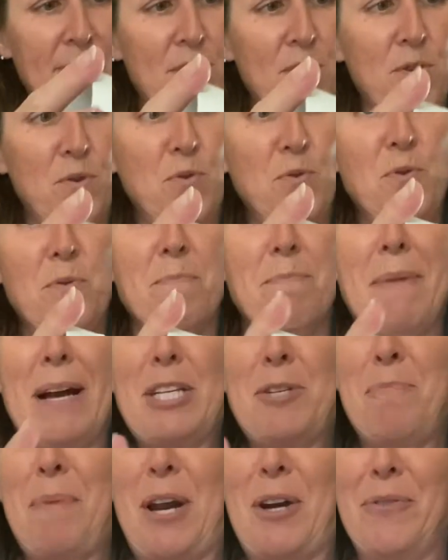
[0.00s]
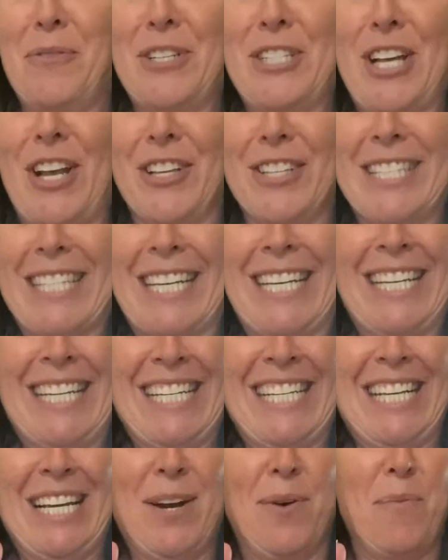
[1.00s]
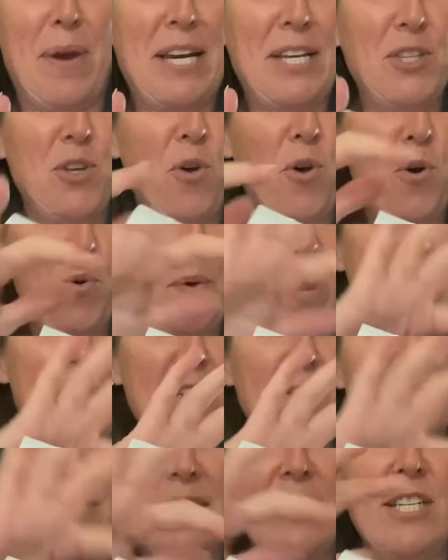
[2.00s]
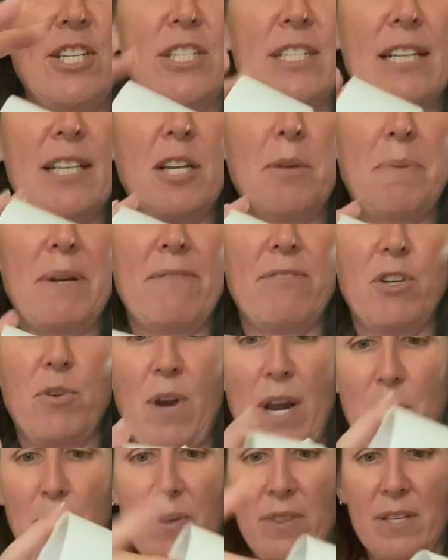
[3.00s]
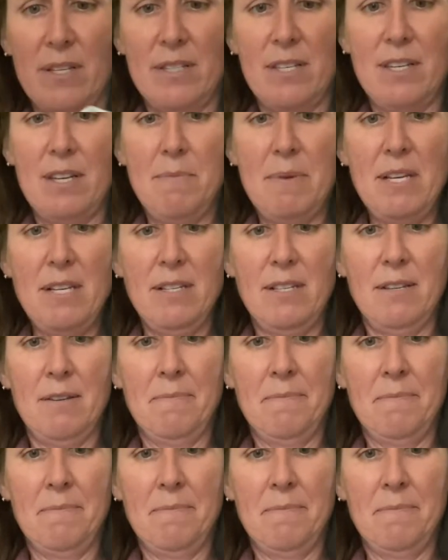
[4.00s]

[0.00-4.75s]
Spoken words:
Ooh, much better results. Went in the whole way. You can see just a little bit of the gray where the seam is.